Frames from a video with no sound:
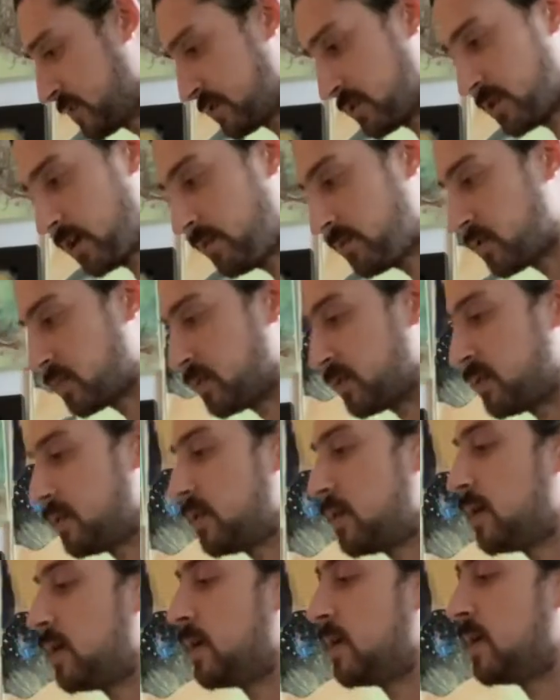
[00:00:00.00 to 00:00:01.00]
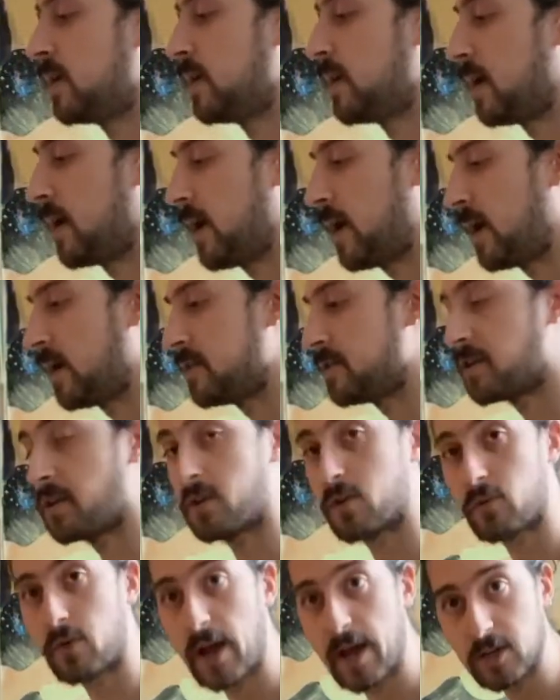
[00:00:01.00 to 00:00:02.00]
comfortable, you can
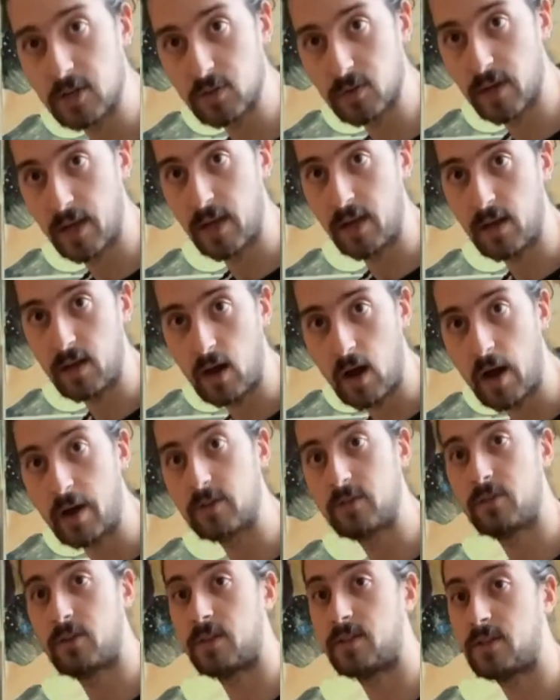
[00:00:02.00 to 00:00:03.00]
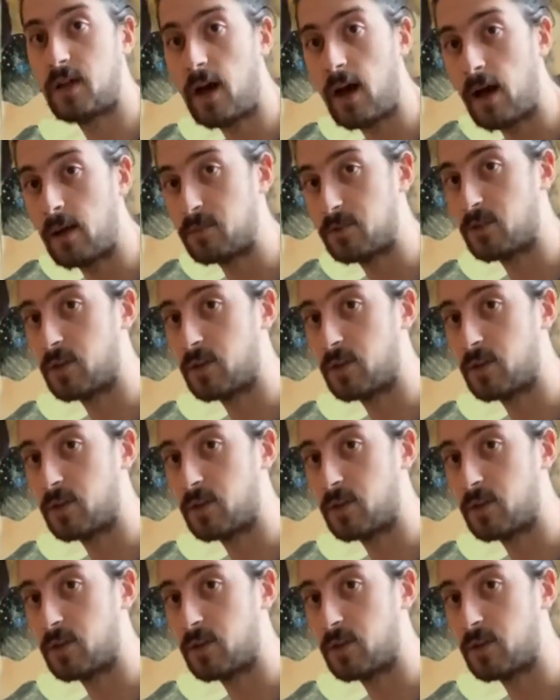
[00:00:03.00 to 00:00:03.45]
graduate onto the toms.